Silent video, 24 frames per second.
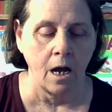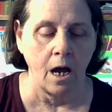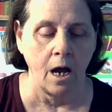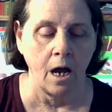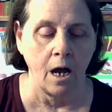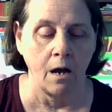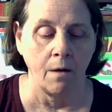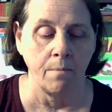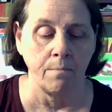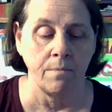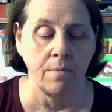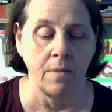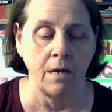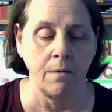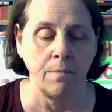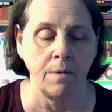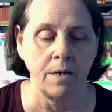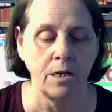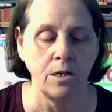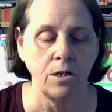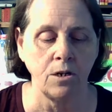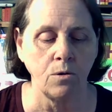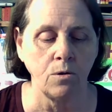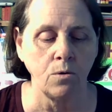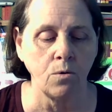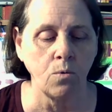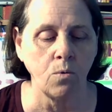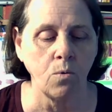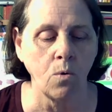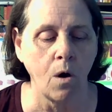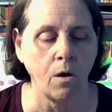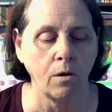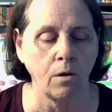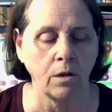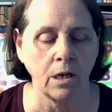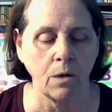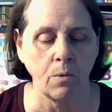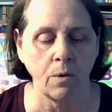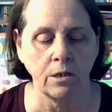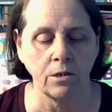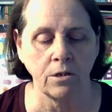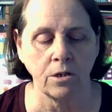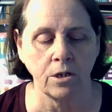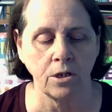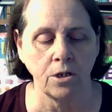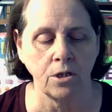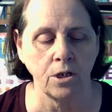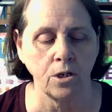Maybe you only want
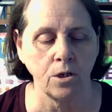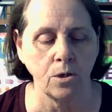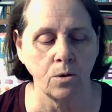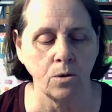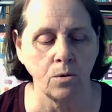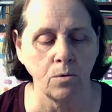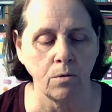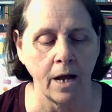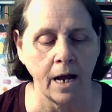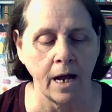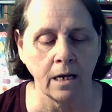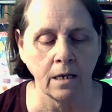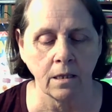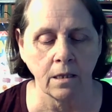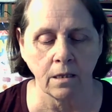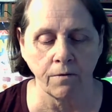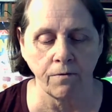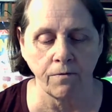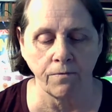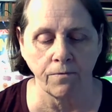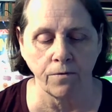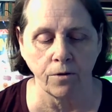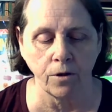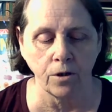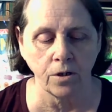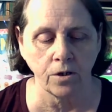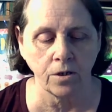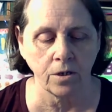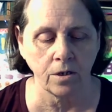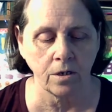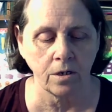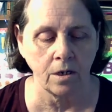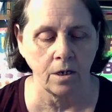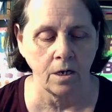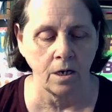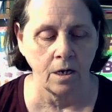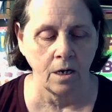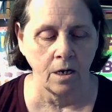to do like the first